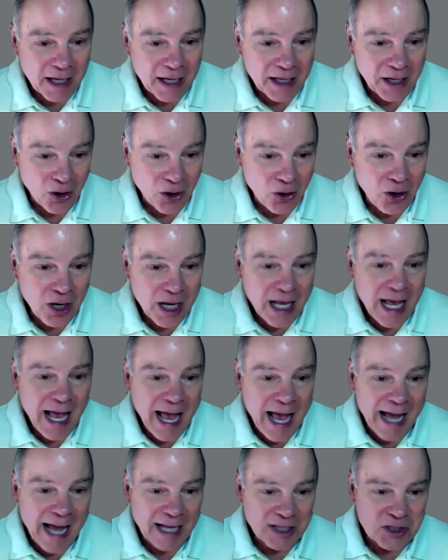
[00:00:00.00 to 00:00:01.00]
You know,
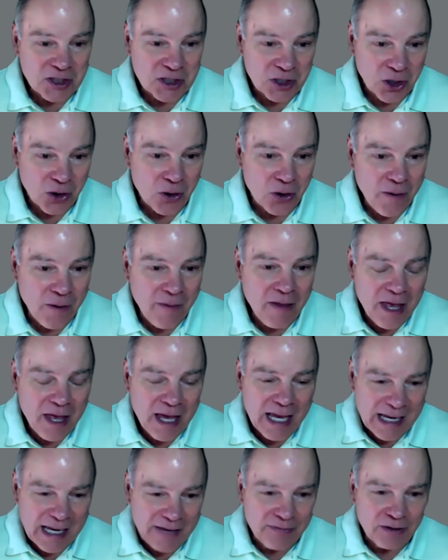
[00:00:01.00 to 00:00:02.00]
and so
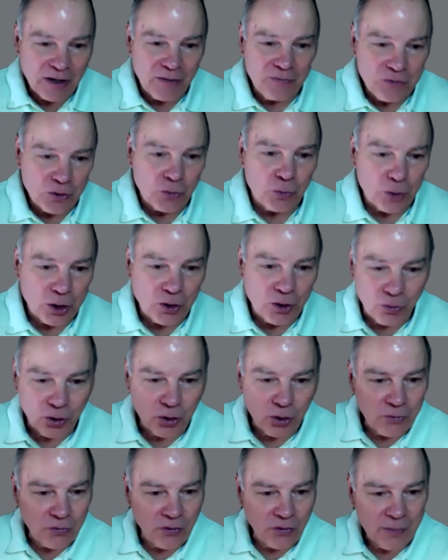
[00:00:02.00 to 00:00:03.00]
even if you
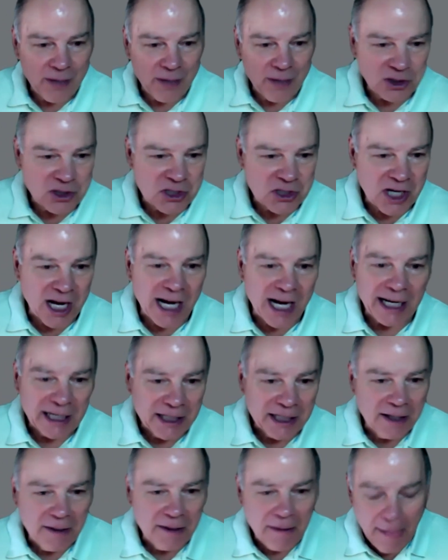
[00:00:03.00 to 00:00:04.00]
recruit from
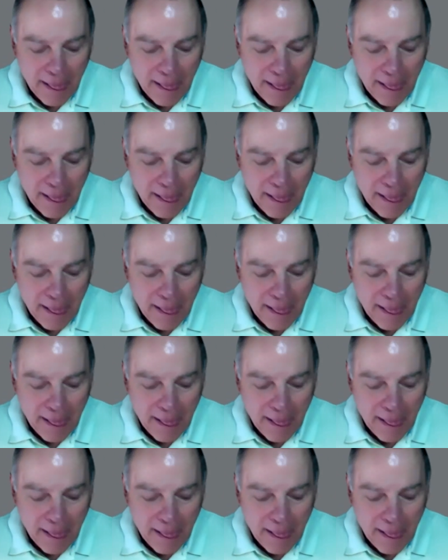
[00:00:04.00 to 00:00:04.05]
outside,